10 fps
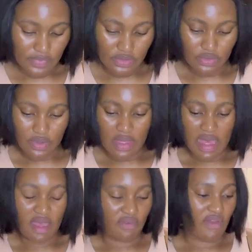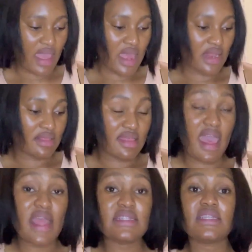So I've added
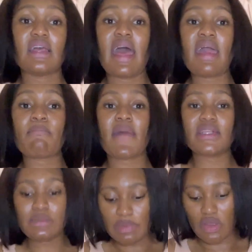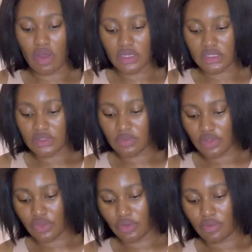that. I must be honest with
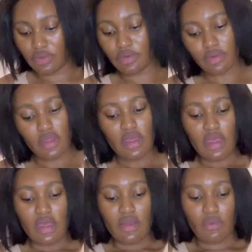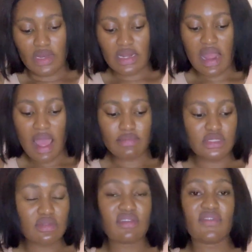you, when it comes
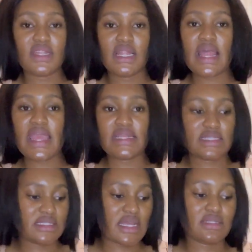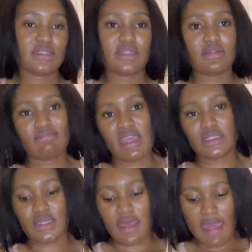to the vanilla essence, I didn't
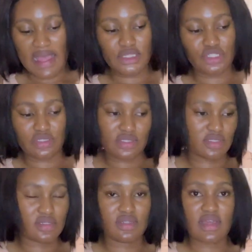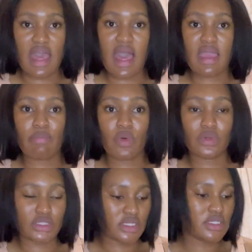measure, I just
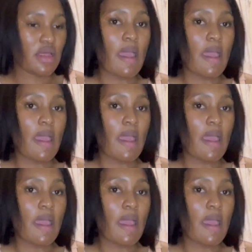eyeballed it.